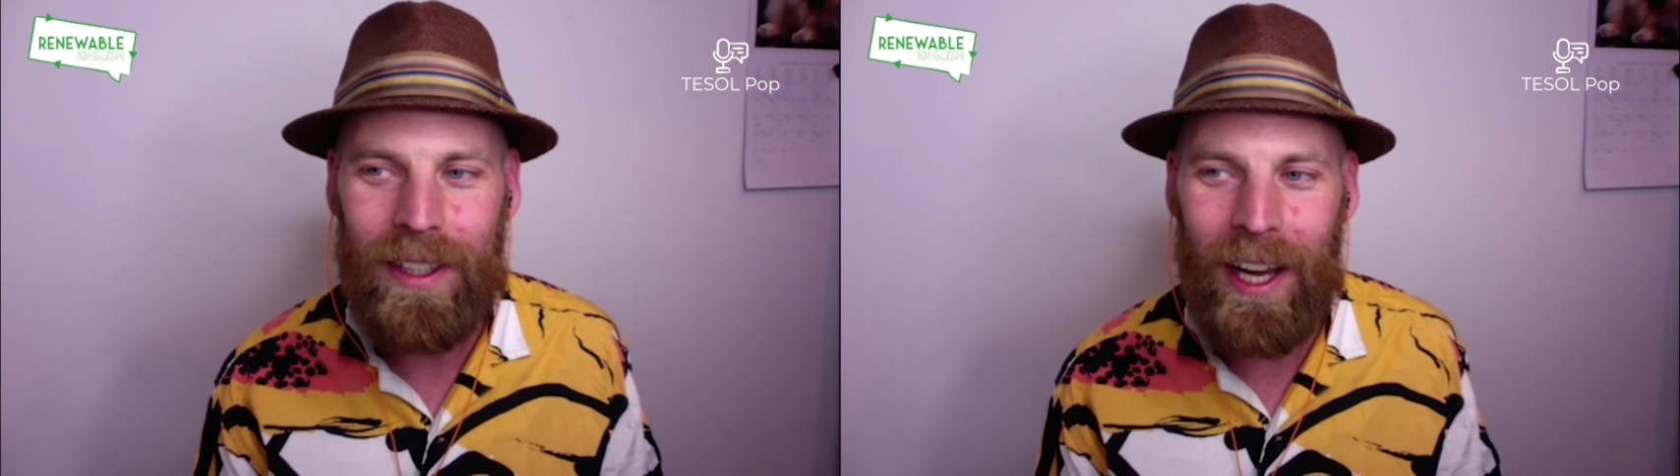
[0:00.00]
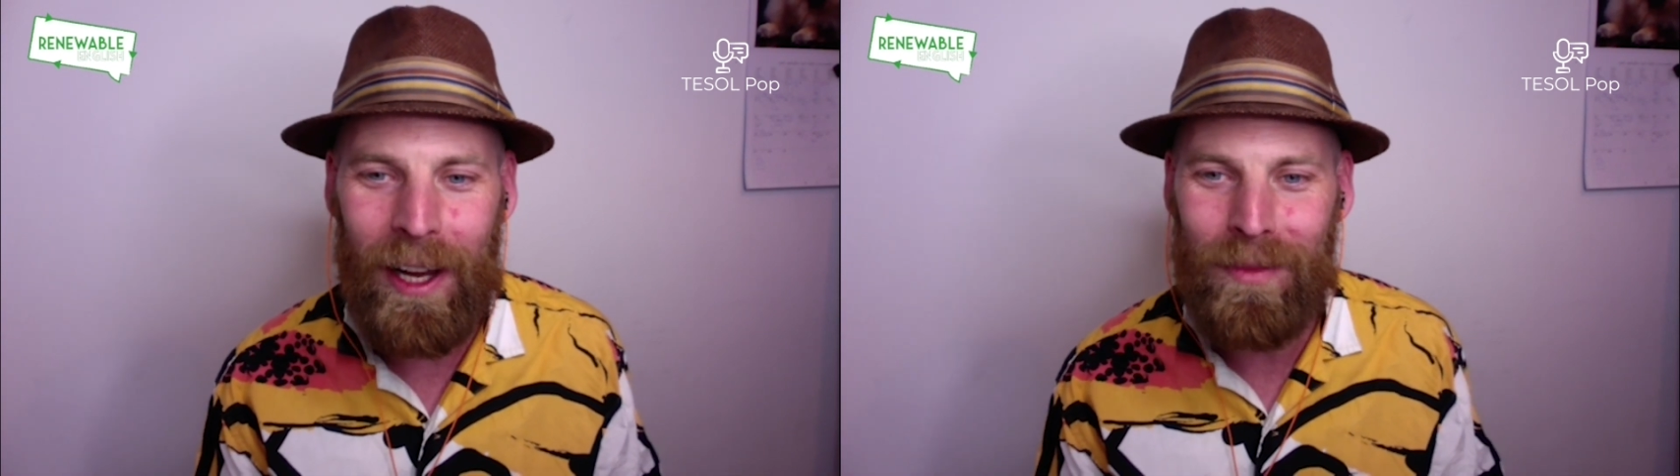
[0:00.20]

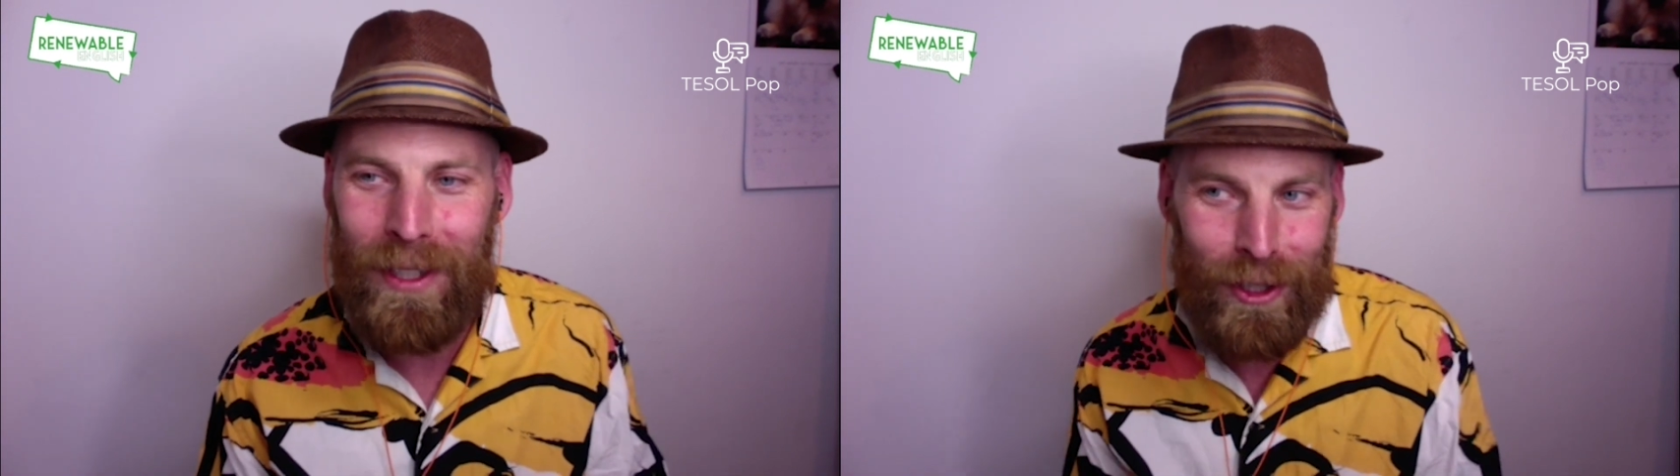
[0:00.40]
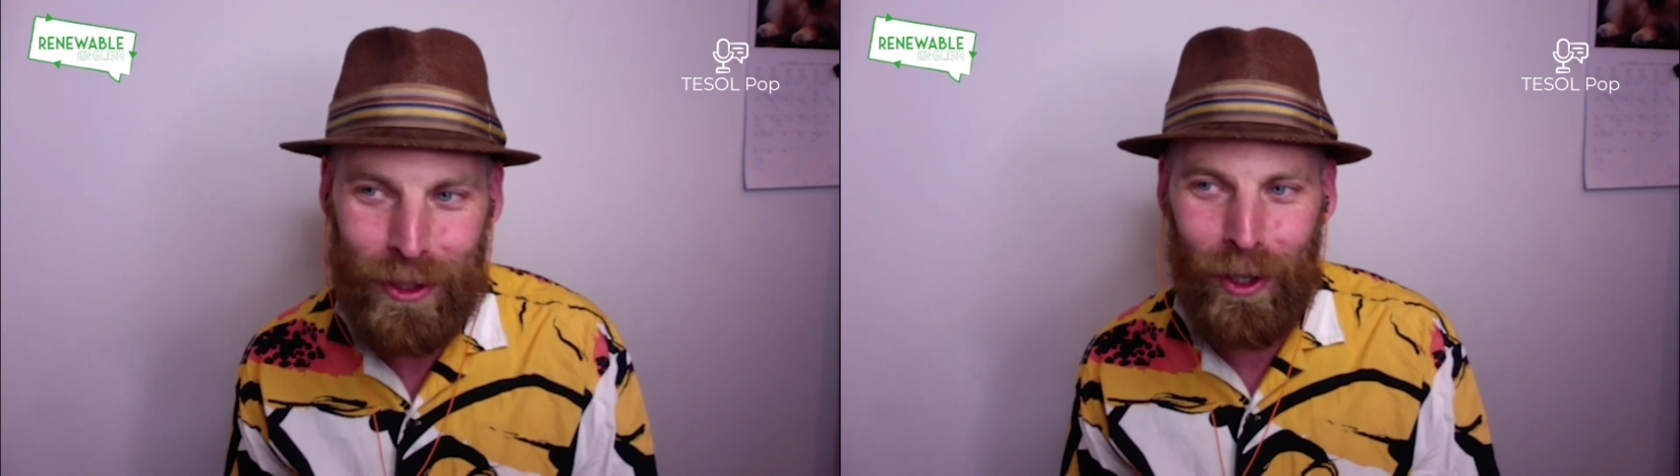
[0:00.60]
You
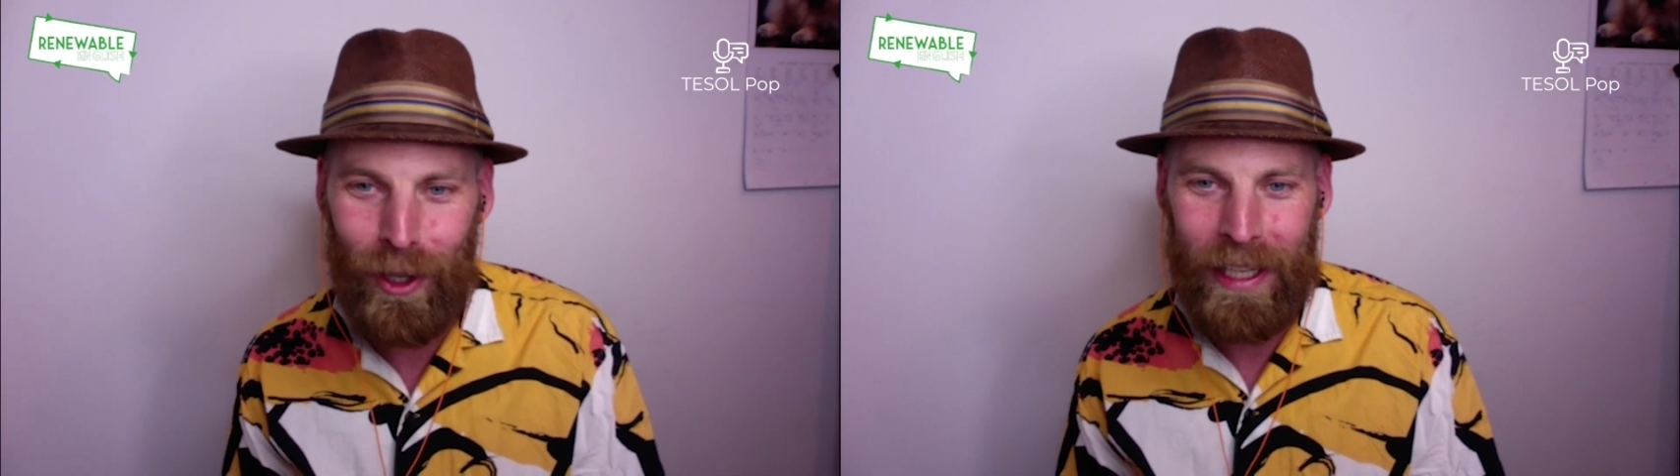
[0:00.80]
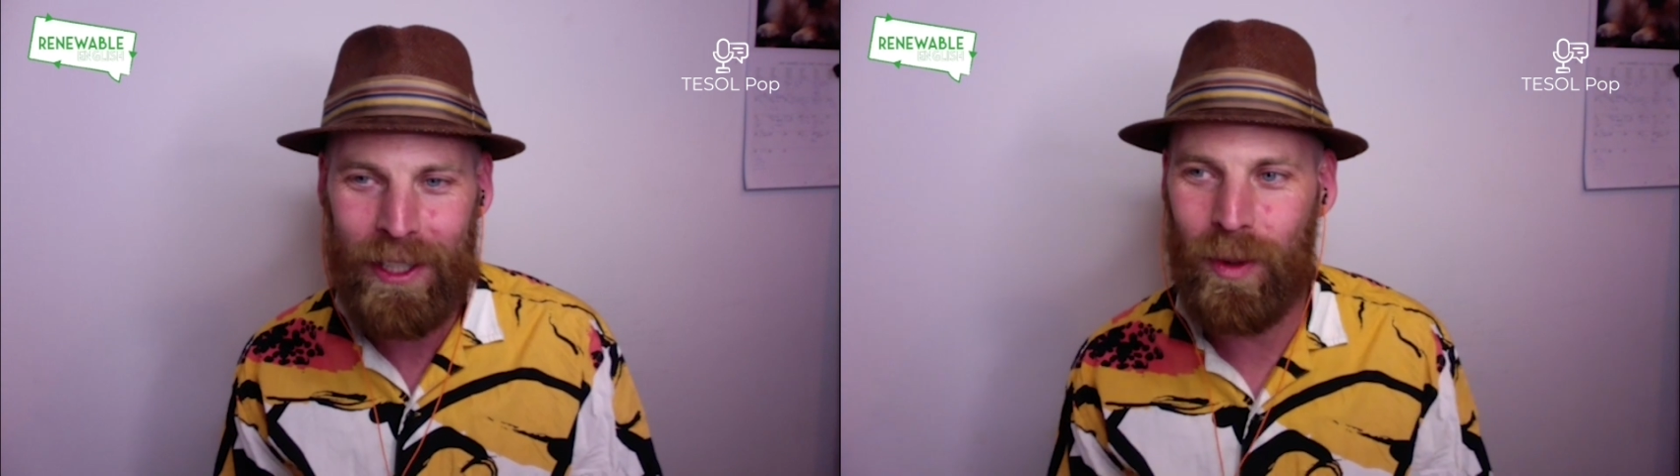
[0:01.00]
just call
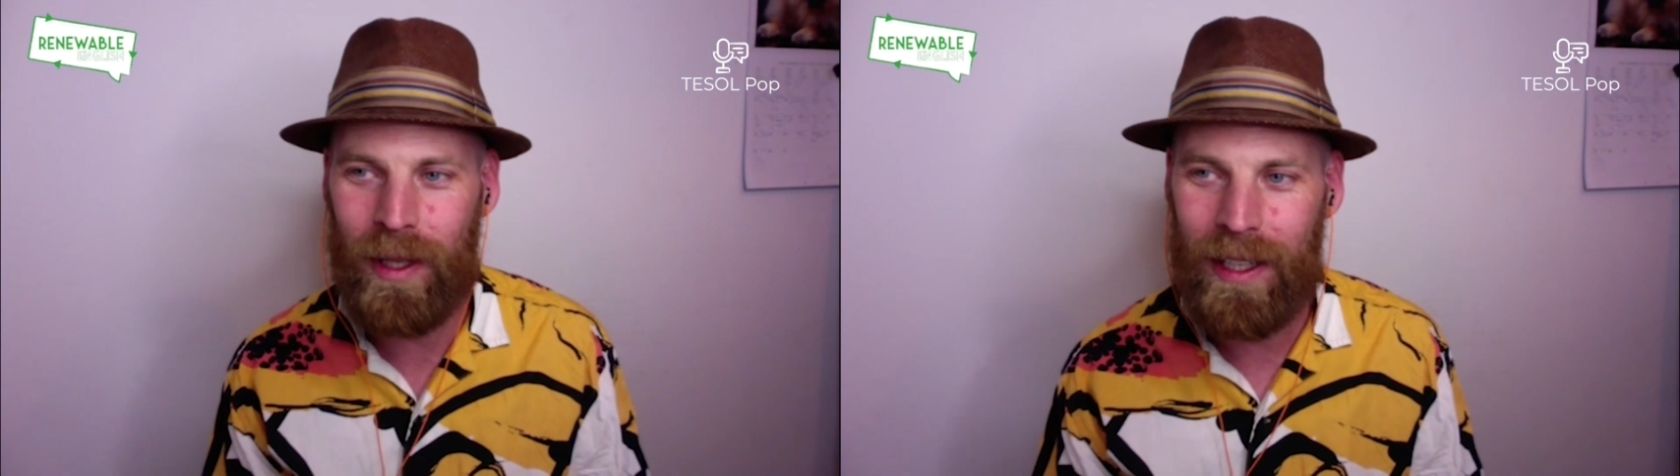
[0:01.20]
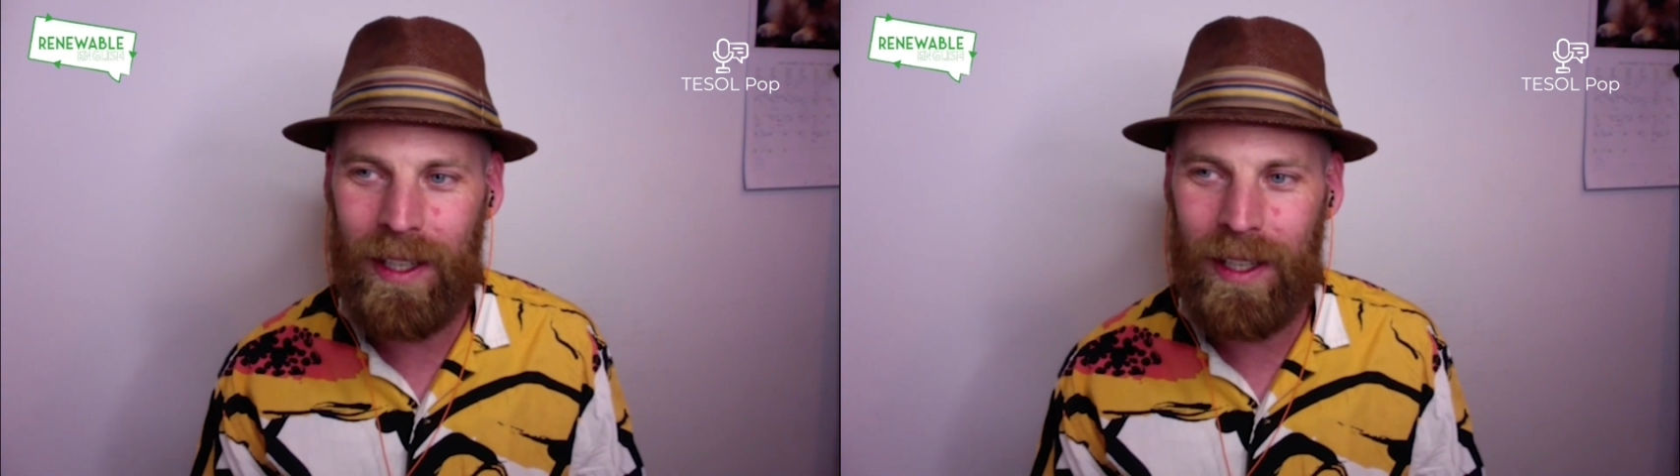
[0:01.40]
it a tweet,